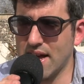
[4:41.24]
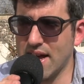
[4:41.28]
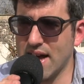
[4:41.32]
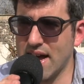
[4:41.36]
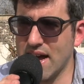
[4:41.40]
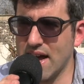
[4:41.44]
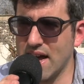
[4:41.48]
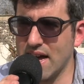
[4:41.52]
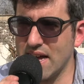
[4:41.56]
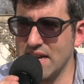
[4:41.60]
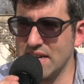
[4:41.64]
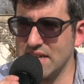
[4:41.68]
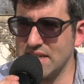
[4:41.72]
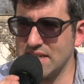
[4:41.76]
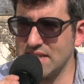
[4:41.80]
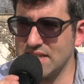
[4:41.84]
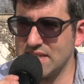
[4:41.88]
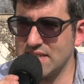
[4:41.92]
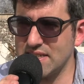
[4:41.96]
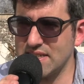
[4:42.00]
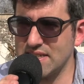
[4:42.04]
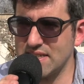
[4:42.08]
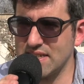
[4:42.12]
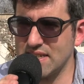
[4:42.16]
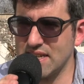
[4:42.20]

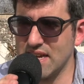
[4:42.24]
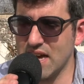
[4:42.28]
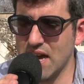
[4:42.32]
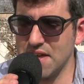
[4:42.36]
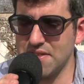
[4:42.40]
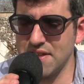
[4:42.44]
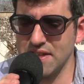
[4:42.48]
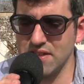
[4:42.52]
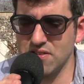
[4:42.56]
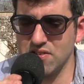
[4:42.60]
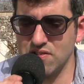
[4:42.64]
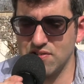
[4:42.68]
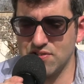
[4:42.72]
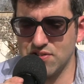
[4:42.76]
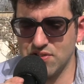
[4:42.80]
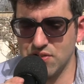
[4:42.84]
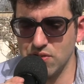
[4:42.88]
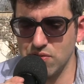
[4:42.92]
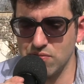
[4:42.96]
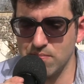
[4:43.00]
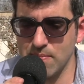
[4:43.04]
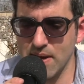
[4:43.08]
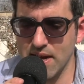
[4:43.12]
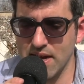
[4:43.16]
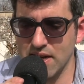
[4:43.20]
And I think there's
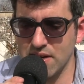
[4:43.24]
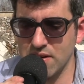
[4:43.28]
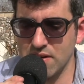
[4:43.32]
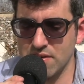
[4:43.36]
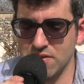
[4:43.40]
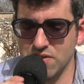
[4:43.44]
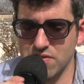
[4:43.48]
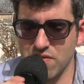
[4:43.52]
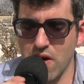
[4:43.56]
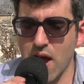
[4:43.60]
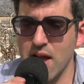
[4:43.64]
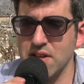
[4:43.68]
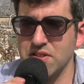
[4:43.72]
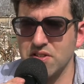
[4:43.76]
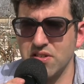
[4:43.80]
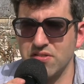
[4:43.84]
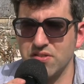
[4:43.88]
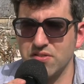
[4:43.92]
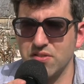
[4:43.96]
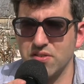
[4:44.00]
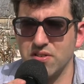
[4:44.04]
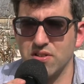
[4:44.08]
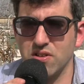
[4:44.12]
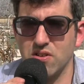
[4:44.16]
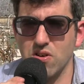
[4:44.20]
two main
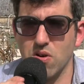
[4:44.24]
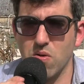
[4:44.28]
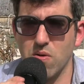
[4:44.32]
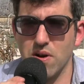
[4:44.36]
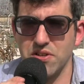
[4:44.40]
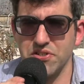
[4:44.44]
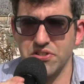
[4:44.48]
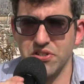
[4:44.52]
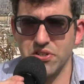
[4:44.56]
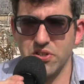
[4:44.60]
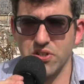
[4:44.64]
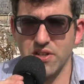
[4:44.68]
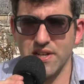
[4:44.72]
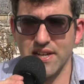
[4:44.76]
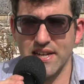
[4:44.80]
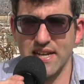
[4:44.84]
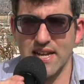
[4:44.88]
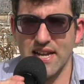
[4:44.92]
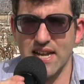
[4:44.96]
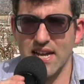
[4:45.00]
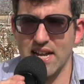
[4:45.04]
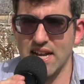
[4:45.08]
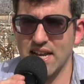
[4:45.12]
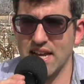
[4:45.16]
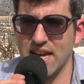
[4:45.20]
directions you can go when you're looking
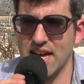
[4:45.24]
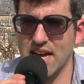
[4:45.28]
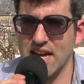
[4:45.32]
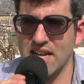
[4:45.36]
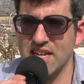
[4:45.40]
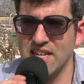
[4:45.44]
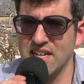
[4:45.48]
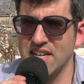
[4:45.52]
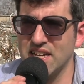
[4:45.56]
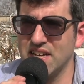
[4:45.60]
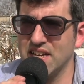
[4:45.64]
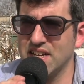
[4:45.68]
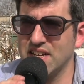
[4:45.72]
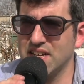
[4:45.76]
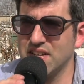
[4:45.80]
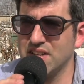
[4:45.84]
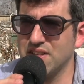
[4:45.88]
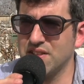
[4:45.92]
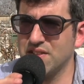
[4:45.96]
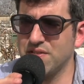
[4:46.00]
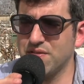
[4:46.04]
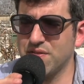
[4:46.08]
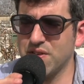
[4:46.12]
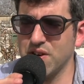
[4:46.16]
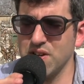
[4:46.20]
at Aliyah.
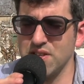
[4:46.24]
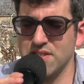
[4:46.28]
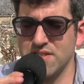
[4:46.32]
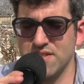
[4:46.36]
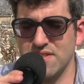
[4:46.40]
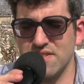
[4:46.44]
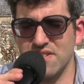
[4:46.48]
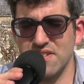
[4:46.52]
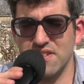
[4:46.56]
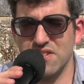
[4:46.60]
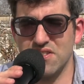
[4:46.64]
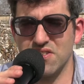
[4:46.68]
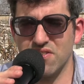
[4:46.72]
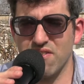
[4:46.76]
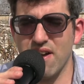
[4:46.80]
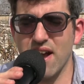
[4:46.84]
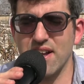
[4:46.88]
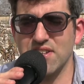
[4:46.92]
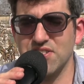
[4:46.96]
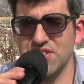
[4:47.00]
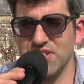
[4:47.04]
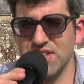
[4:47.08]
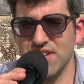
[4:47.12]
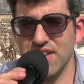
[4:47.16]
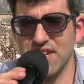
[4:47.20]
The first
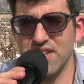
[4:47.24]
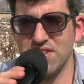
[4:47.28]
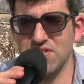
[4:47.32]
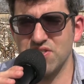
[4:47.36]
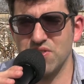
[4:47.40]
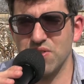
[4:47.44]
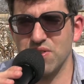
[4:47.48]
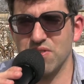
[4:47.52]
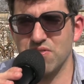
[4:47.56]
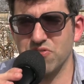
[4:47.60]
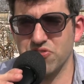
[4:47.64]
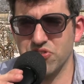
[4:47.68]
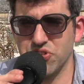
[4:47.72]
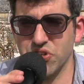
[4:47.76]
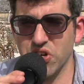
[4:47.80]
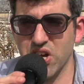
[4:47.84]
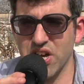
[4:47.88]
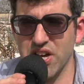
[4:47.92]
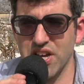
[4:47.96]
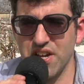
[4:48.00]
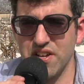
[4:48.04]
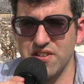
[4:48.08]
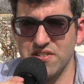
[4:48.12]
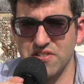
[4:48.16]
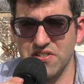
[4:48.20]
direction is you can
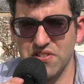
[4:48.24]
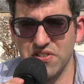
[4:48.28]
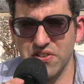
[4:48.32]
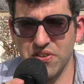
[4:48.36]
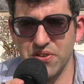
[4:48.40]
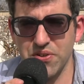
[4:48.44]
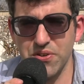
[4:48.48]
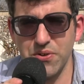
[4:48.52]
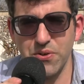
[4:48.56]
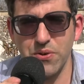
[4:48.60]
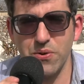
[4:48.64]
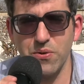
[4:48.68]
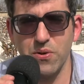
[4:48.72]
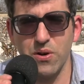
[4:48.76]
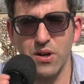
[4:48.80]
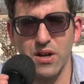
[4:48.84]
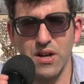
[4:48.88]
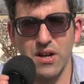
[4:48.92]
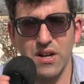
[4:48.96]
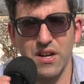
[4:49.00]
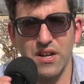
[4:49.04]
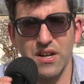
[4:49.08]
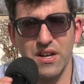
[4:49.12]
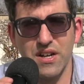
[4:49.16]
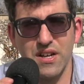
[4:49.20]
try to
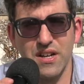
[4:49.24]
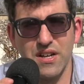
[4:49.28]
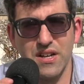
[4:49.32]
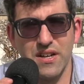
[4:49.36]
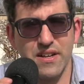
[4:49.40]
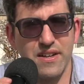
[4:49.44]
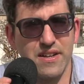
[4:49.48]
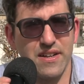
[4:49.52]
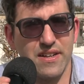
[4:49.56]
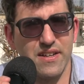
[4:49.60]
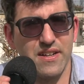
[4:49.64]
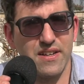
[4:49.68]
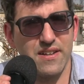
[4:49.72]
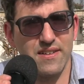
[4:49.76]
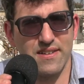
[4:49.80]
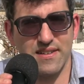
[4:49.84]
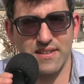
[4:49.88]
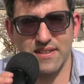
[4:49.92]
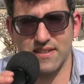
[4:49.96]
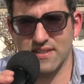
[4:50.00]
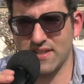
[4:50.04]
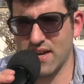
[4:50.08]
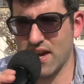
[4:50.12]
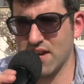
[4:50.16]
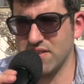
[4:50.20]

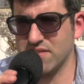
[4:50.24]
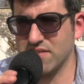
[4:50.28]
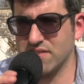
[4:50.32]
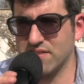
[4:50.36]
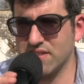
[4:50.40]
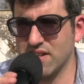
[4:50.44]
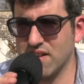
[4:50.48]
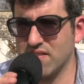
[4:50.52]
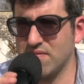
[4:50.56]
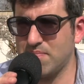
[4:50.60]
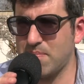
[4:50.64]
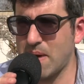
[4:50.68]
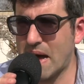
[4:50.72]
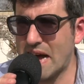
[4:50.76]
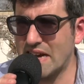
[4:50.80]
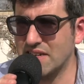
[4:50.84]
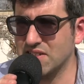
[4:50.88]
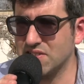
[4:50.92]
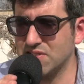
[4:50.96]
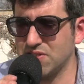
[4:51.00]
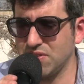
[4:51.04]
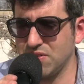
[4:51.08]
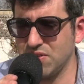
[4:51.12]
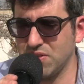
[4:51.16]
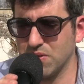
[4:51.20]
get yourself
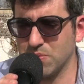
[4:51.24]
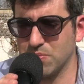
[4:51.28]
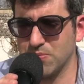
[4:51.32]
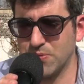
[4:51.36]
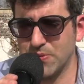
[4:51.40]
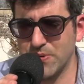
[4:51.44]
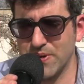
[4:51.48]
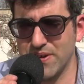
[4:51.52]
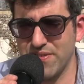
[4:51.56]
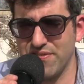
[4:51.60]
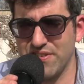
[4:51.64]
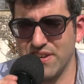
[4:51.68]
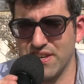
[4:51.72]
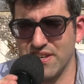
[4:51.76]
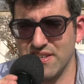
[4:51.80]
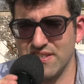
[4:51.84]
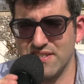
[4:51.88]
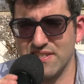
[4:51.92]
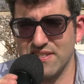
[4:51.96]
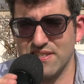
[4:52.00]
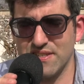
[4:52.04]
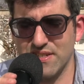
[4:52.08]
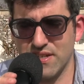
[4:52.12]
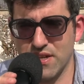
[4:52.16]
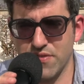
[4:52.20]
back to your
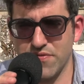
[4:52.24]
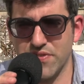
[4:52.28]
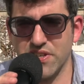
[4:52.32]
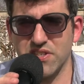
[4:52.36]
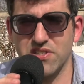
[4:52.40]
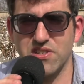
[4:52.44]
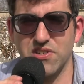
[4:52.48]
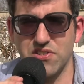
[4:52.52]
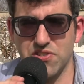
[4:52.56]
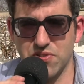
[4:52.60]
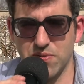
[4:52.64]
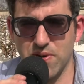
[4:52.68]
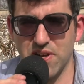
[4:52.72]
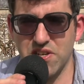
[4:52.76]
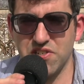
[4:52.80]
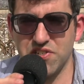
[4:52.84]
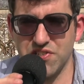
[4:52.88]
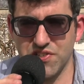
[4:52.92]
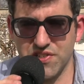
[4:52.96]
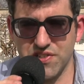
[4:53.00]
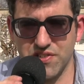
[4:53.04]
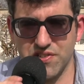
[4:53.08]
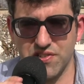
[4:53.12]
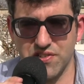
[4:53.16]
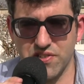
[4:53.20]
previous living
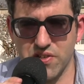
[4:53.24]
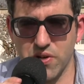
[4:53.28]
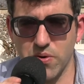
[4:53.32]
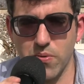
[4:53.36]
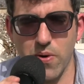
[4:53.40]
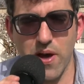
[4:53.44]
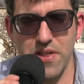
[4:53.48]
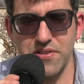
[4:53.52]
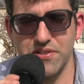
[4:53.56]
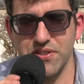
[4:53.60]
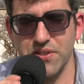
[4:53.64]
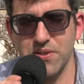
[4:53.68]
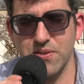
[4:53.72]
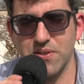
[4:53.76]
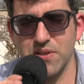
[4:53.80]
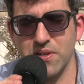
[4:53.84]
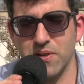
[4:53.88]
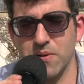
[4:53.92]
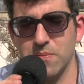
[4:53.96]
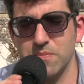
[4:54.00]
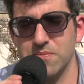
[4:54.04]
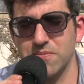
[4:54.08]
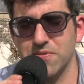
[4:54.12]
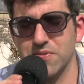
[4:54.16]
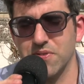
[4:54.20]
situation. So whether you
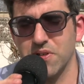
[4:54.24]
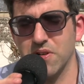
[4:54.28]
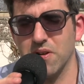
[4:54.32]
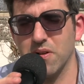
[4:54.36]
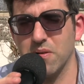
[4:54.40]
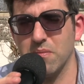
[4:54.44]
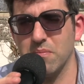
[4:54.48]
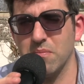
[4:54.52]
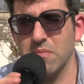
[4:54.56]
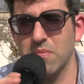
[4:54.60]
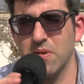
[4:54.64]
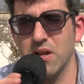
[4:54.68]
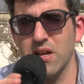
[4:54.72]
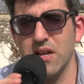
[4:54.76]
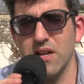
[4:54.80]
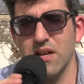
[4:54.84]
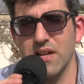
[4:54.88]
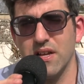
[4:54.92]
come from